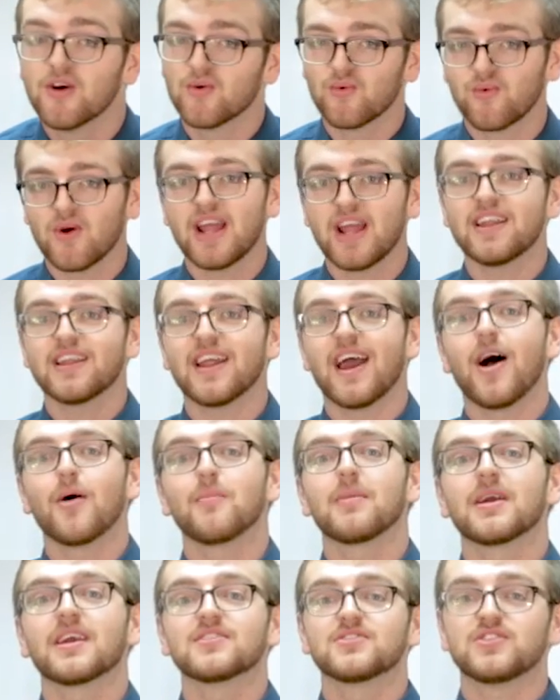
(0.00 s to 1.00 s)
right now
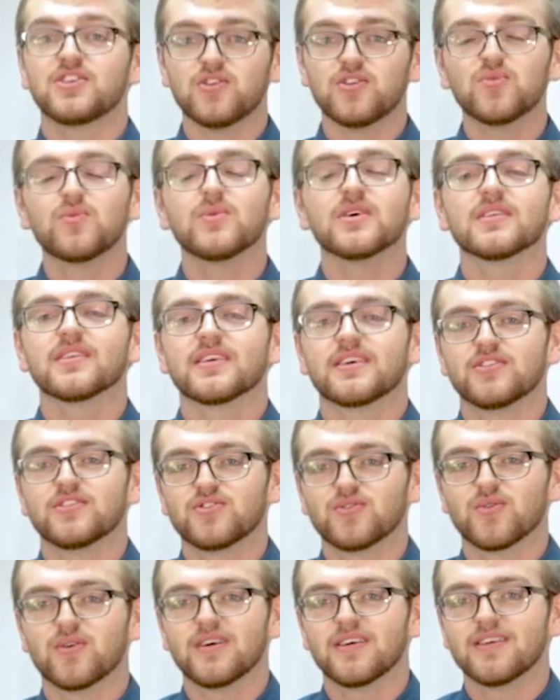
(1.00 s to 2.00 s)
because you will
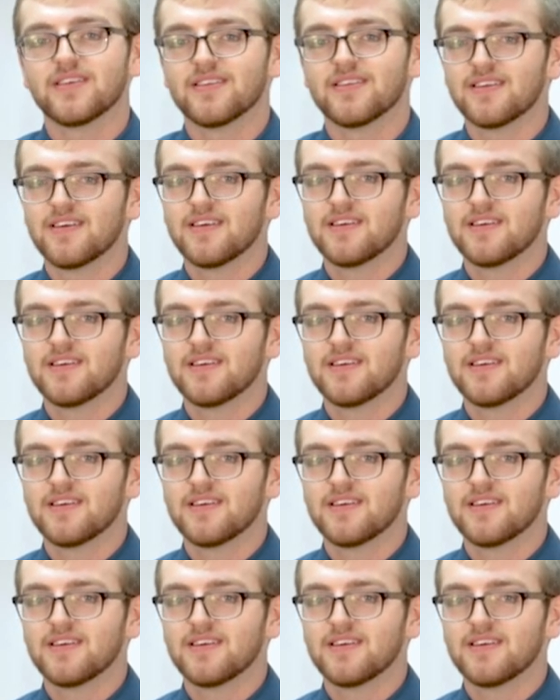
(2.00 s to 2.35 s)
enjoy it.